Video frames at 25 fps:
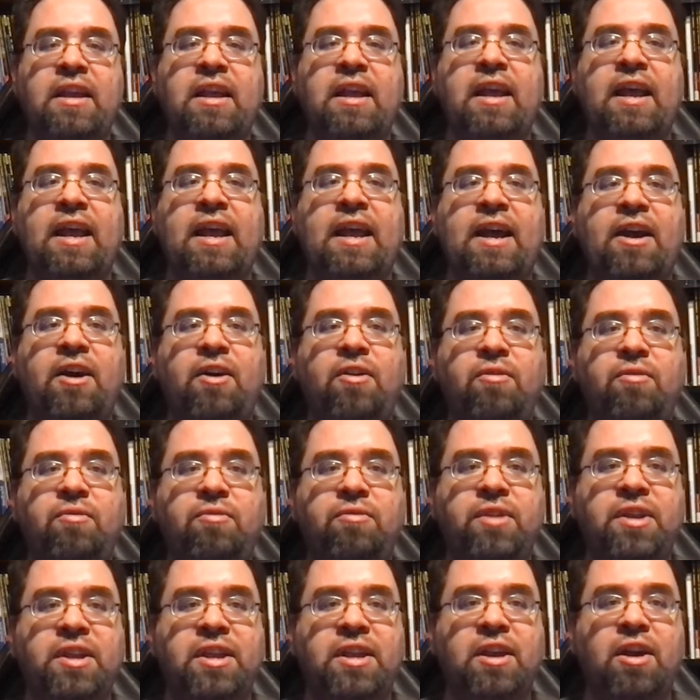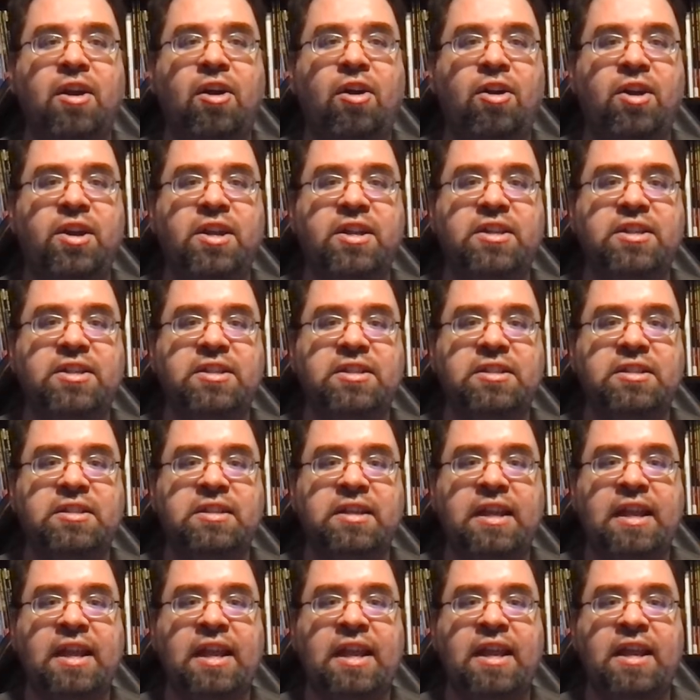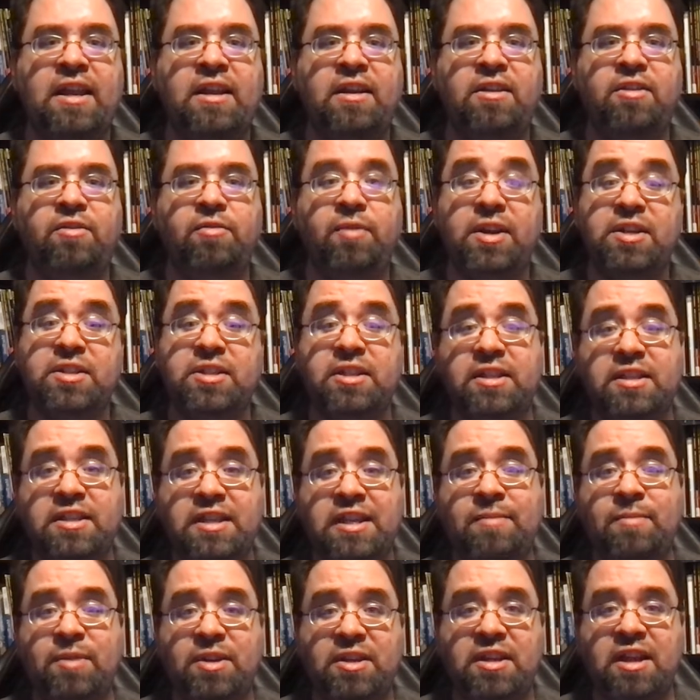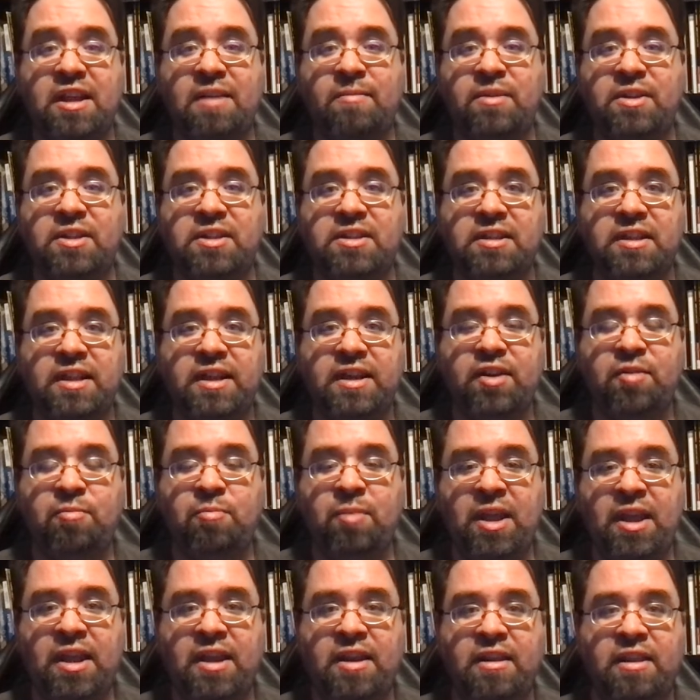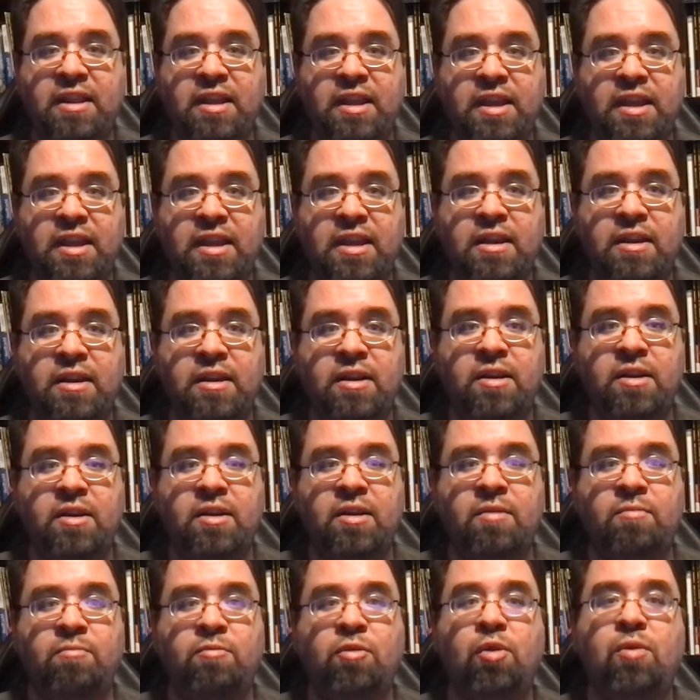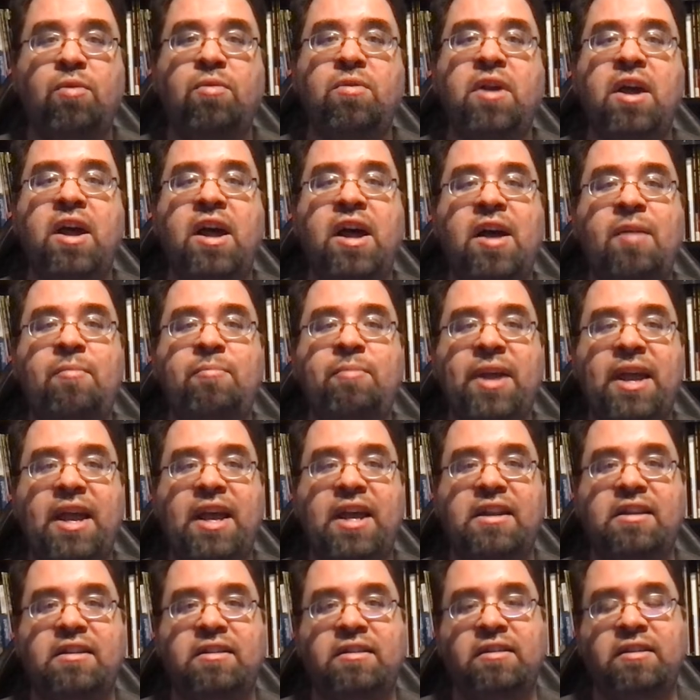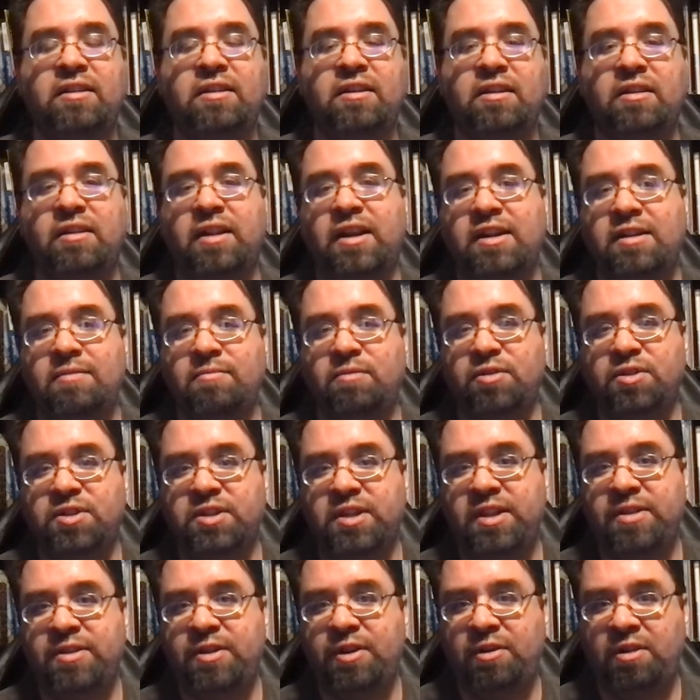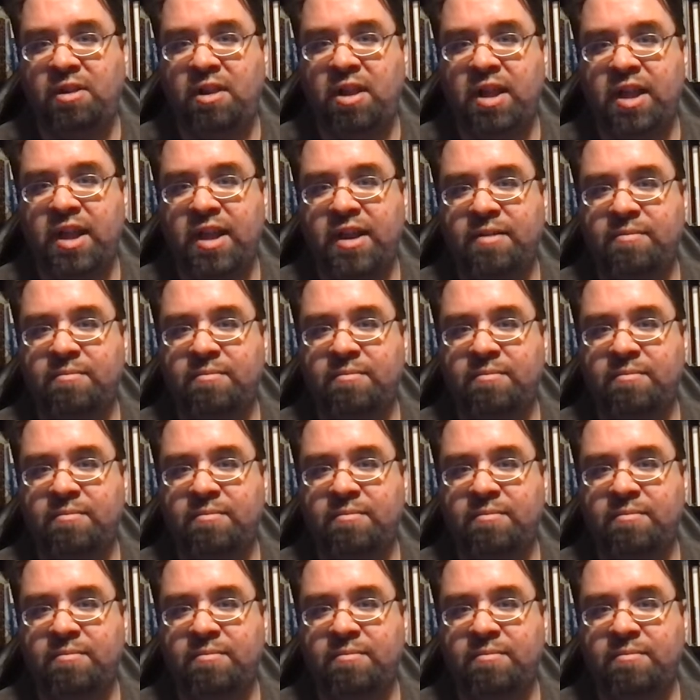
how the artists and the rest of the team at Diamond Select made the Mortal Kombat collectibles in their line.